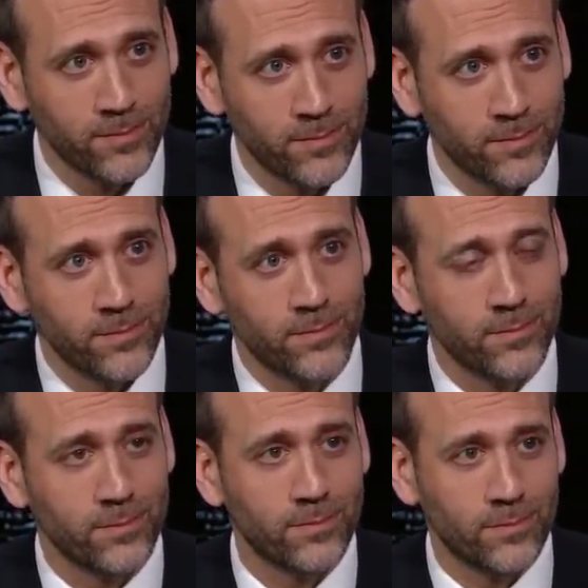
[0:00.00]
Game
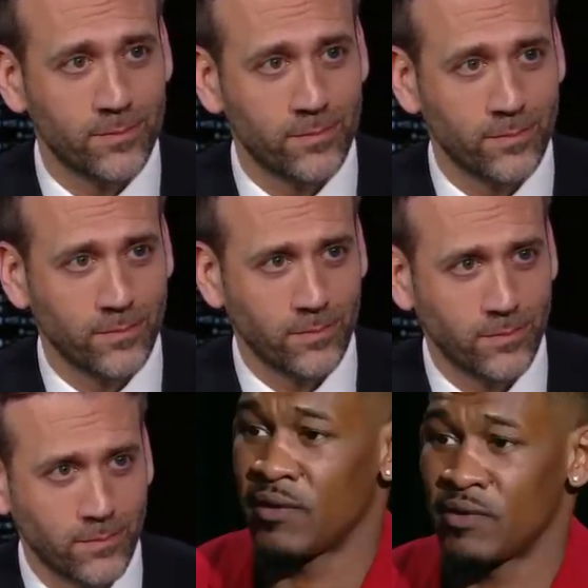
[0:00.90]
plan is to go in there and do
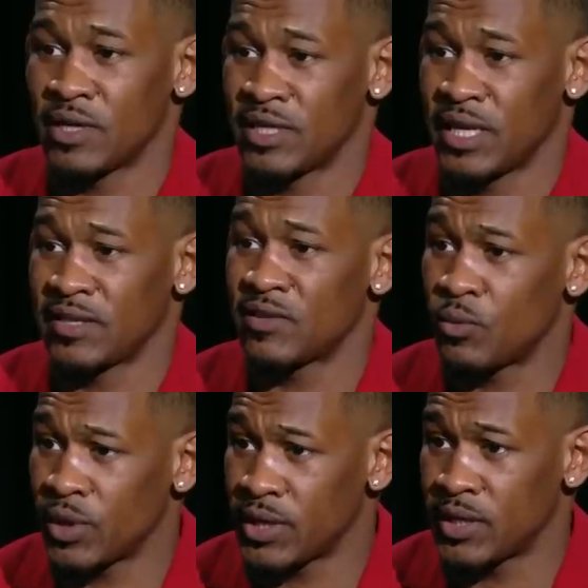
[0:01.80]
whatever it takes to
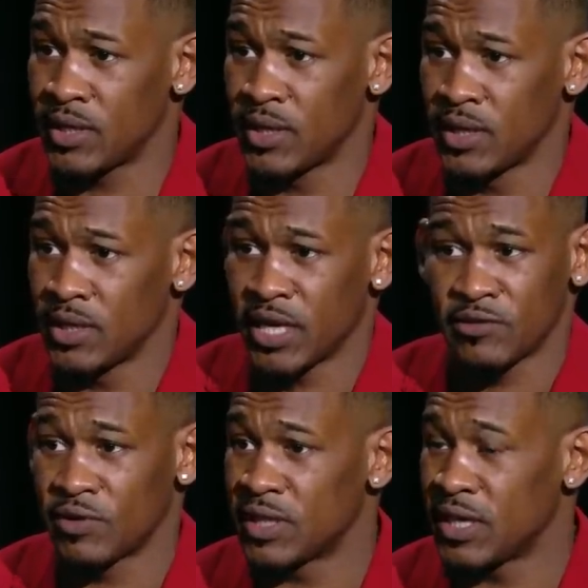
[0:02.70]
win.
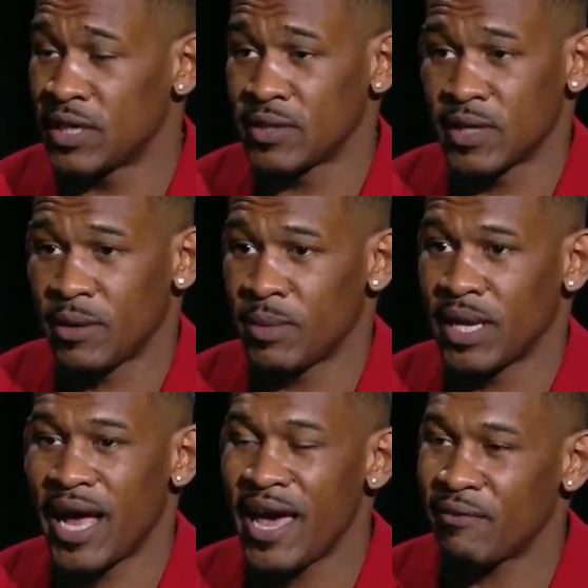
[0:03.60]
That's really it. I
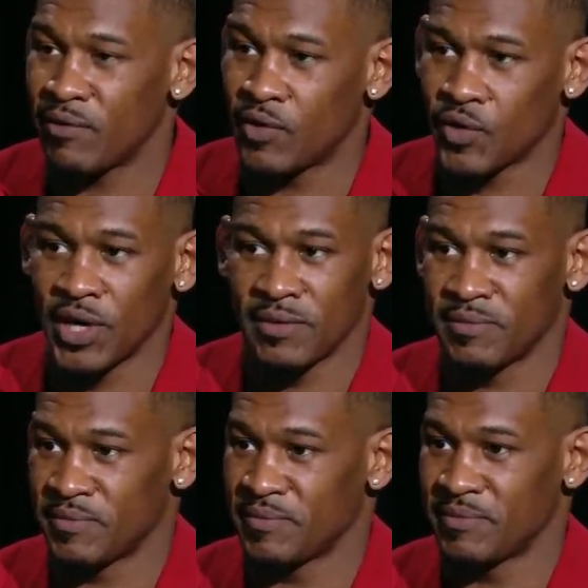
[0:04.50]
mean, I have grit.
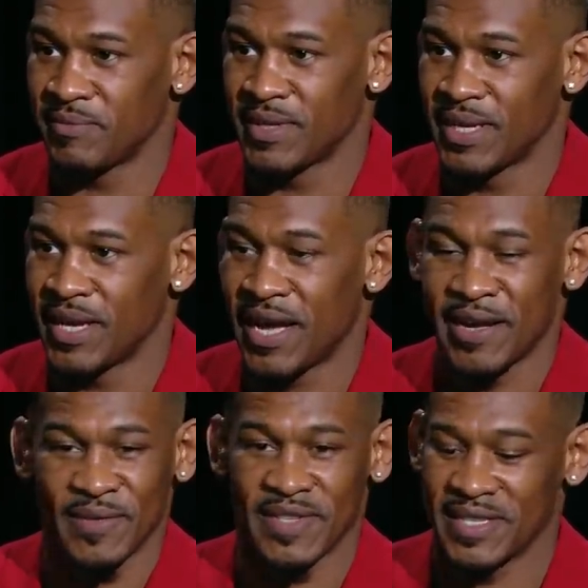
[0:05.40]
I
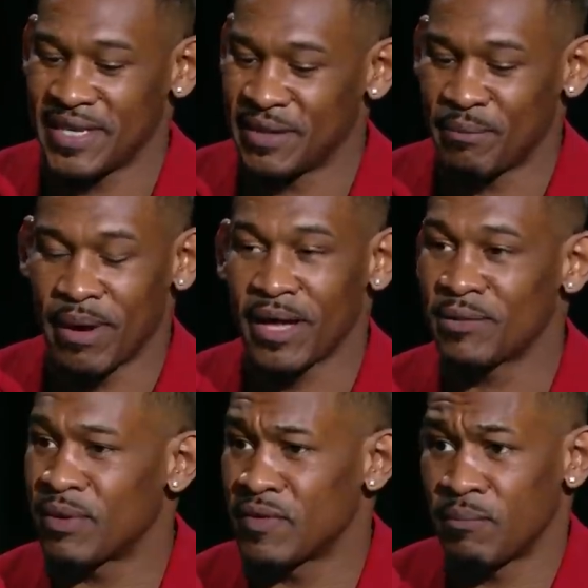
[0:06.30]
have seen the
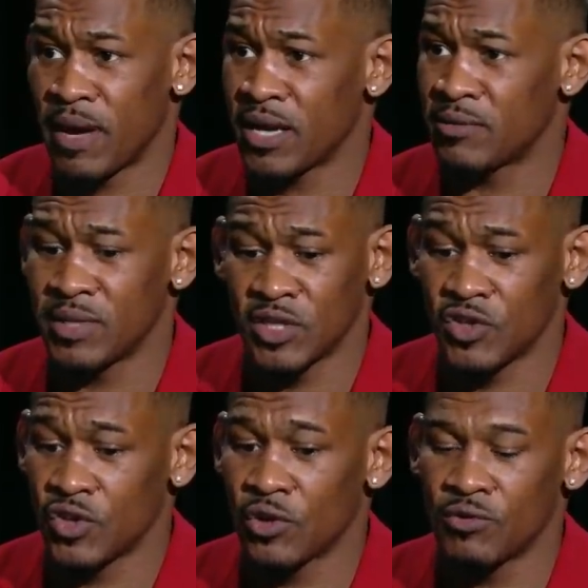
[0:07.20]
bottom of the bottom. There's
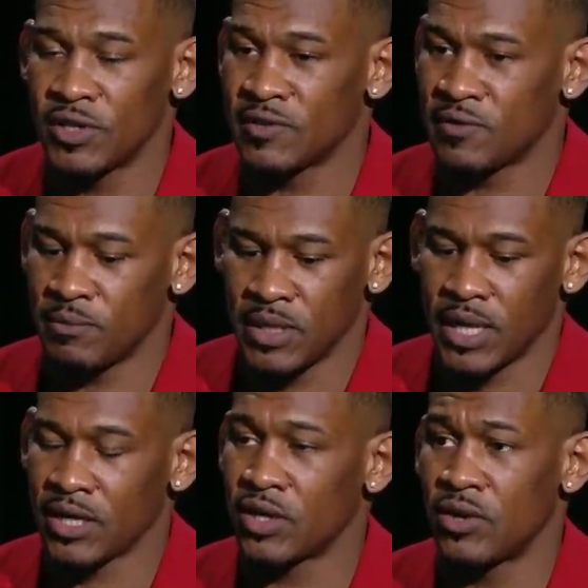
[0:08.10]
no reason for me
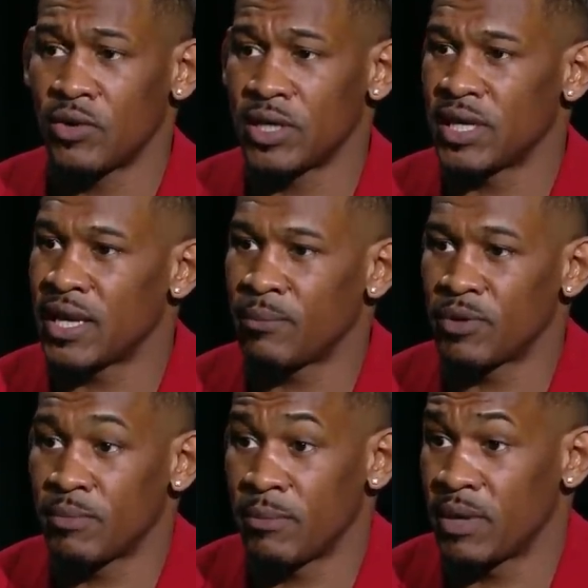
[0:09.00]
not to go in there and not
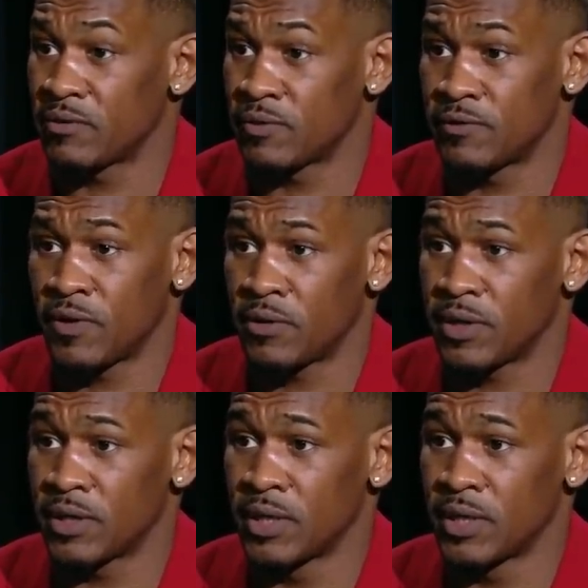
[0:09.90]
put my best foot forward.